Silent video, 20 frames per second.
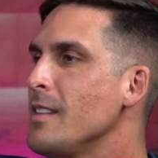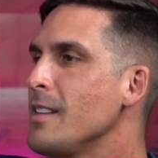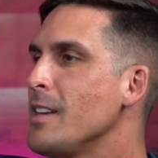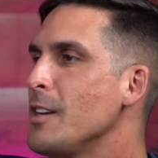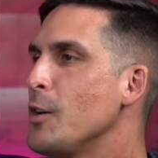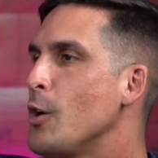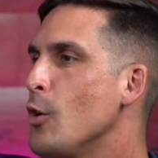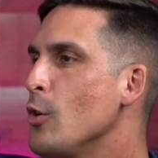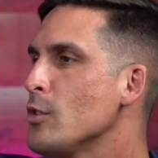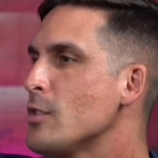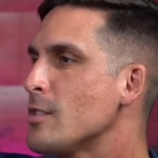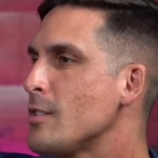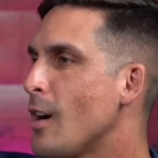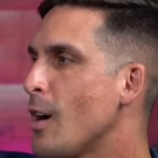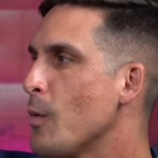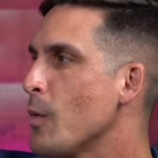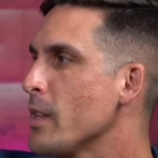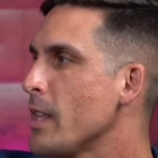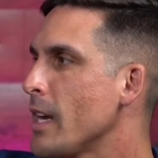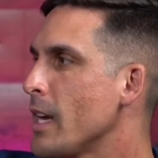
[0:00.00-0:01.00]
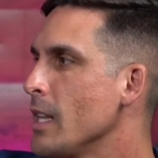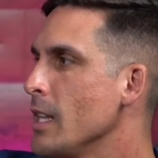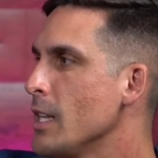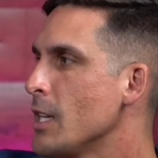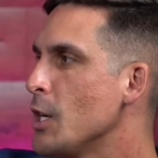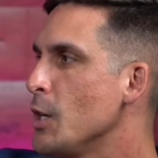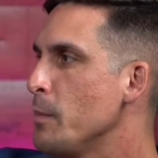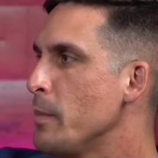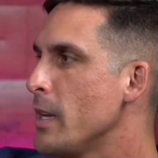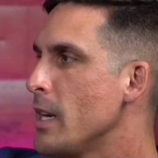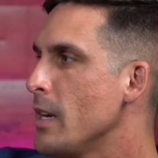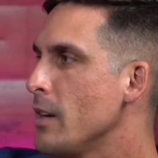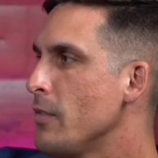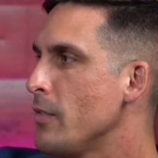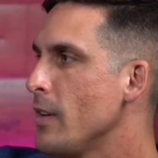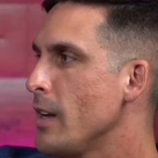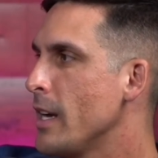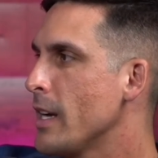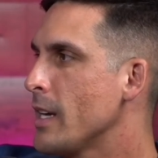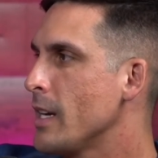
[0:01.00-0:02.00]
Gold Star with like a little bit
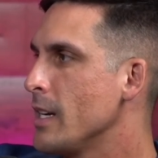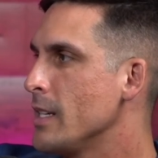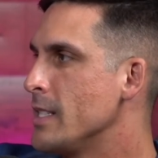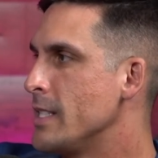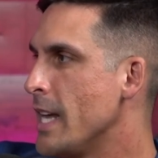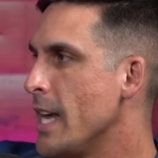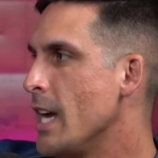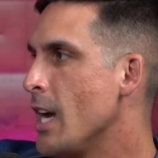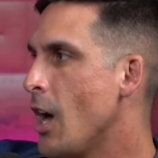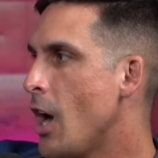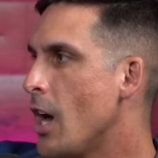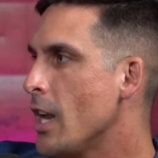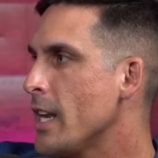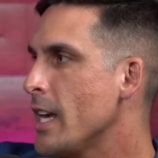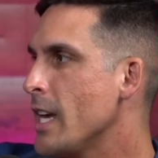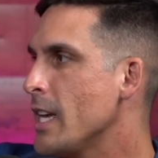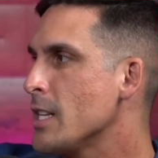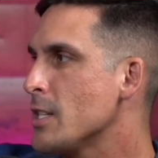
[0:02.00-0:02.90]
of like a ding on it.